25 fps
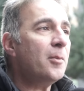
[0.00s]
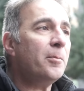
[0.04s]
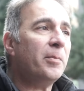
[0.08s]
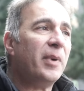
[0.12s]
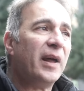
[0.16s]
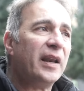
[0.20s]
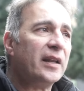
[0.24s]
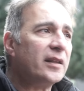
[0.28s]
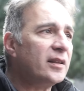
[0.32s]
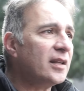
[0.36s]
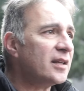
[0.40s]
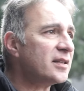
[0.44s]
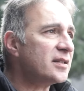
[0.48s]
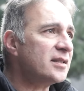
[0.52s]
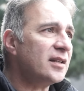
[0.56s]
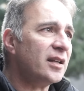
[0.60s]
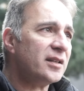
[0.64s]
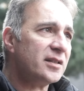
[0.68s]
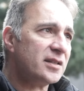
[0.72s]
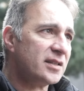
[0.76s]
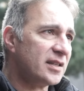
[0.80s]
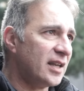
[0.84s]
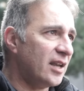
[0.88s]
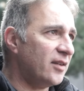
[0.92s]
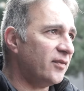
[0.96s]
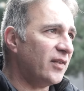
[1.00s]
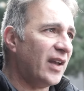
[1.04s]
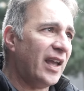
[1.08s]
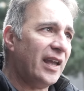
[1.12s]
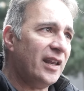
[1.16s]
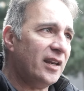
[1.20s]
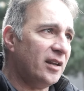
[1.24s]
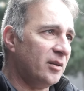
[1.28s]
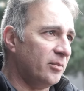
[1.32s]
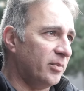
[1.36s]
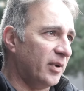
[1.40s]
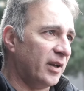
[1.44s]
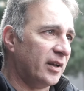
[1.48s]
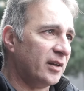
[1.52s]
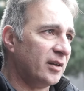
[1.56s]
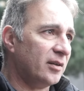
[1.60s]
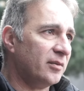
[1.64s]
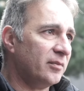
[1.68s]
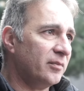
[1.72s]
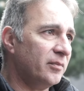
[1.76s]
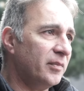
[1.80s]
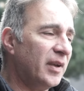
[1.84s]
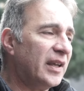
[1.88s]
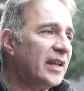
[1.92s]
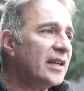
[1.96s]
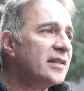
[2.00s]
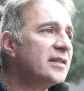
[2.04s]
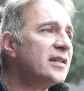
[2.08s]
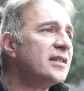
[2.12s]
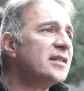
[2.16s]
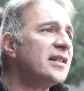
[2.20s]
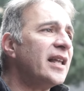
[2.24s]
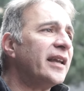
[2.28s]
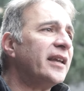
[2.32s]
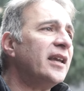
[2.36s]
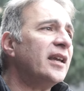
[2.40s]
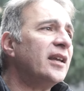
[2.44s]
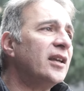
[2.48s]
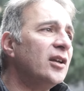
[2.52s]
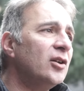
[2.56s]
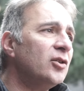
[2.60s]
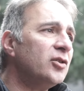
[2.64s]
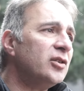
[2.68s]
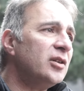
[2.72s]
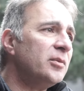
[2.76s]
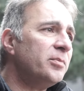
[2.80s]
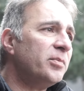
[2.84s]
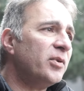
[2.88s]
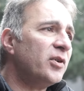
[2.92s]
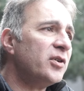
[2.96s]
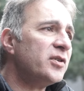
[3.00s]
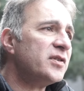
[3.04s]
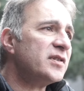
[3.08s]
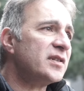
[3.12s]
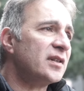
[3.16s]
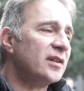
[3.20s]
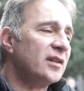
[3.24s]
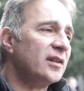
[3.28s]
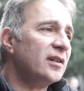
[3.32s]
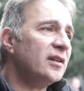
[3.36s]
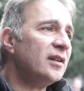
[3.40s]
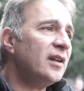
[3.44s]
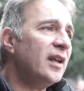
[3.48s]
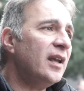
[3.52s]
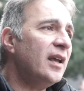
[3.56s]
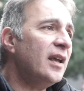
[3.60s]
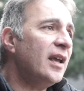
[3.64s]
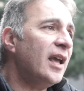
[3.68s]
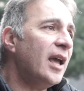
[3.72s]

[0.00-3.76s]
But it does not save anybody, because it's like a guilty person